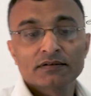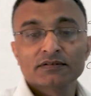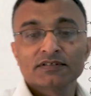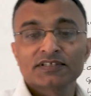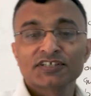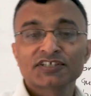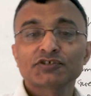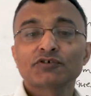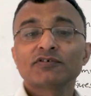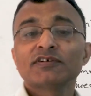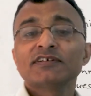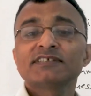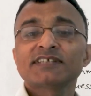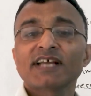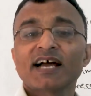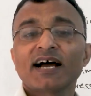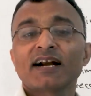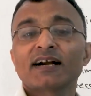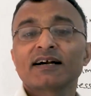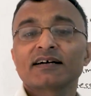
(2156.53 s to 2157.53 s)
students
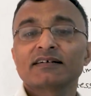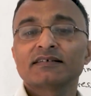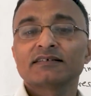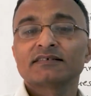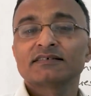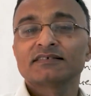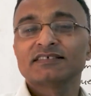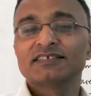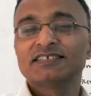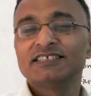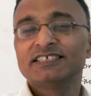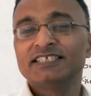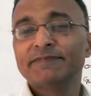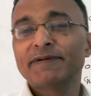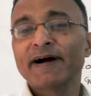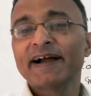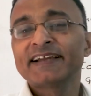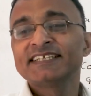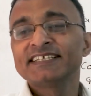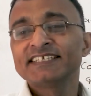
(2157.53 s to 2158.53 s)
are
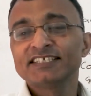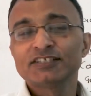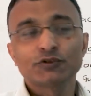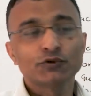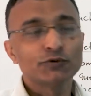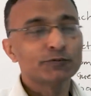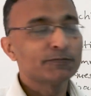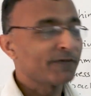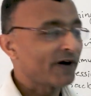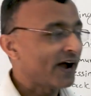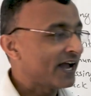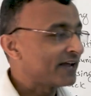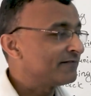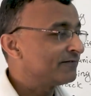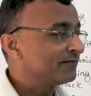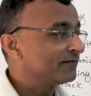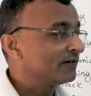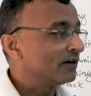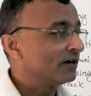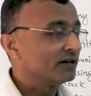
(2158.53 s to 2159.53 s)
divided into
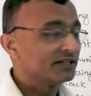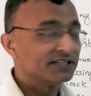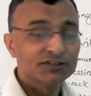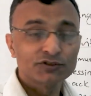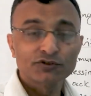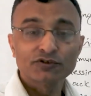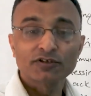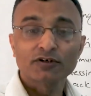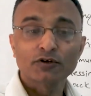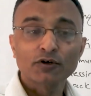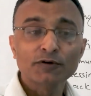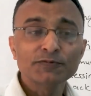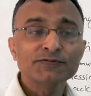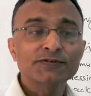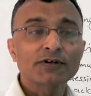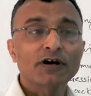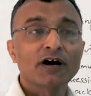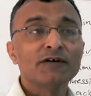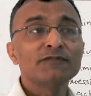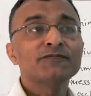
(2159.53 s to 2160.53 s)
the groups
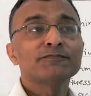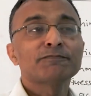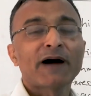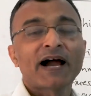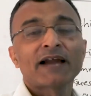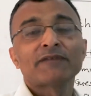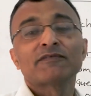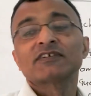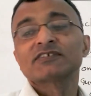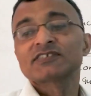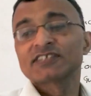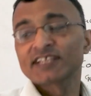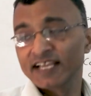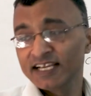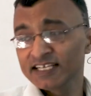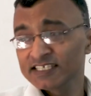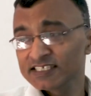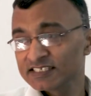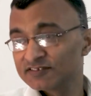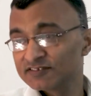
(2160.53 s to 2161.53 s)
of 5 or 6